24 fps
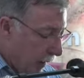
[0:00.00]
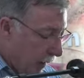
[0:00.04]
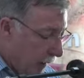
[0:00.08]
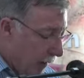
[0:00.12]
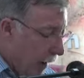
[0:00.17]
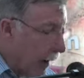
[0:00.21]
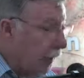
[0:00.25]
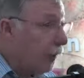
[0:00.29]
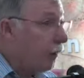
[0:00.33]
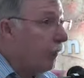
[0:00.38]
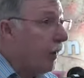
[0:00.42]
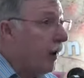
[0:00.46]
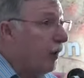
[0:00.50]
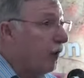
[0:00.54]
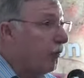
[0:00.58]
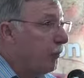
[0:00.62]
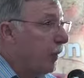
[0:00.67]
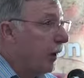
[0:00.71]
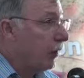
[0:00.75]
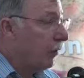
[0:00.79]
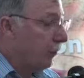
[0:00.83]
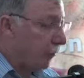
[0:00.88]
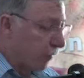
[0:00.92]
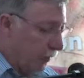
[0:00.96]
Another
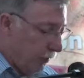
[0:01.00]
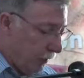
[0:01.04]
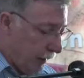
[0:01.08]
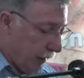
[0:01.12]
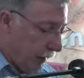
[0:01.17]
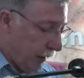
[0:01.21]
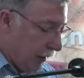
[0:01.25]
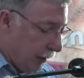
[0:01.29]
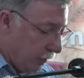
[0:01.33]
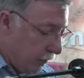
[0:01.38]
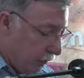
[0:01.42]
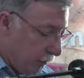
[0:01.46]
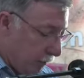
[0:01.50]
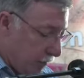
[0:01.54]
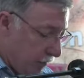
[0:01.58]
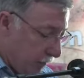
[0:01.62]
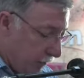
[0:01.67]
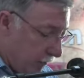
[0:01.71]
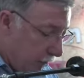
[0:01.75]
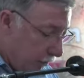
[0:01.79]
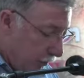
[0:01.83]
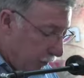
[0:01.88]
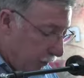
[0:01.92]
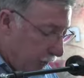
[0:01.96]
aspect of resilience
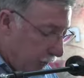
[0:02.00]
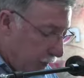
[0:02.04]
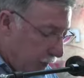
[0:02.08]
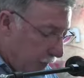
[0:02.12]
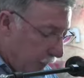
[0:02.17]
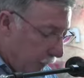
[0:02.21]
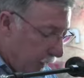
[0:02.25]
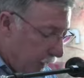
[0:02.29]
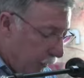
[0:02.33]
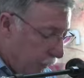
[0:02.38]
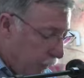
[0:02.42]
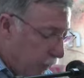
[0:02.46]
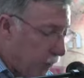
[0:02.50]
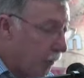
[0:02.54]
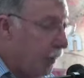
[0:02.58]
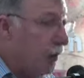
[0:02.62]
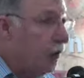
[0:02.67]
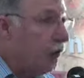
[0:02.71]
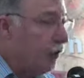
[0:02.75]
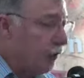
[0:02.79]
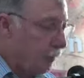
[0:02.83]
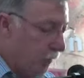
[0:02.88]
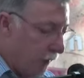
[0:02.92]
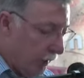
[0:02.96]
to
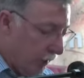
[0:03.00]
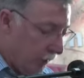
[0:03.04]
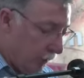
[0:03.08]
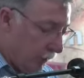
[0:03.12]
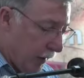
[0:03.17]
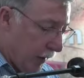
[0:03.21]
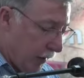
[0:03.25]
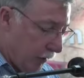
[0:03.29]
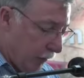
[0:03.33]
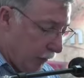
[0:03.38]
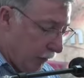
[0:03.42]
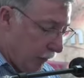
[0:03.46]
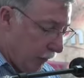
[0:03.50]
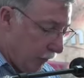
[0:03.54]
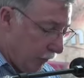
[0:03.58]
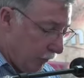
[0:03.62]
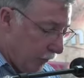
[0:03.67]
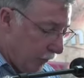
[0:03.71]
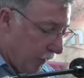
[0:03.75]
reduce the effect of